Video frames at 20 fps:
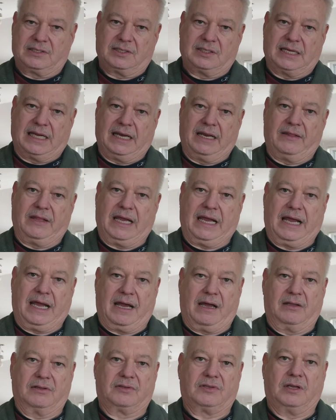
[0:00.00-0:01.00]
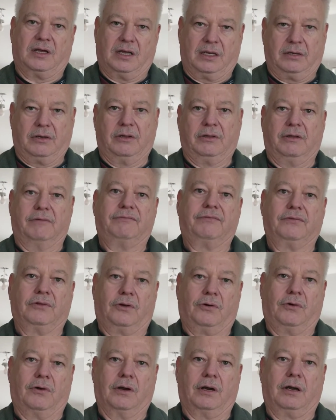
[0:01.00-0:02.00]
side of the house under the
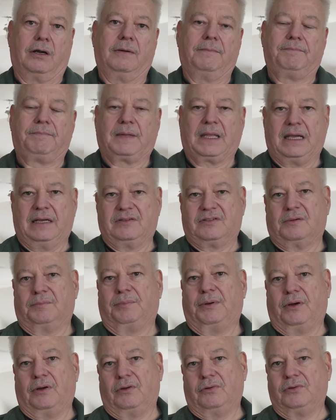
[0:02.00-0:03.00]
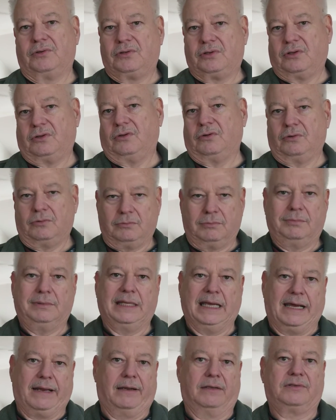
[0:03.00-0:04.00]
floor, as opposed to
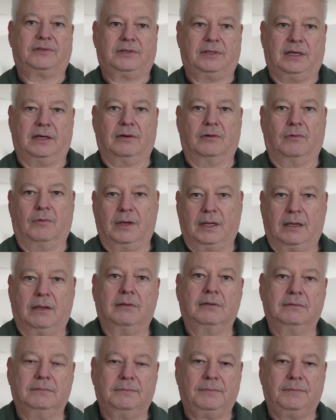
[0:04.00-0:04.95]
down a stairwell.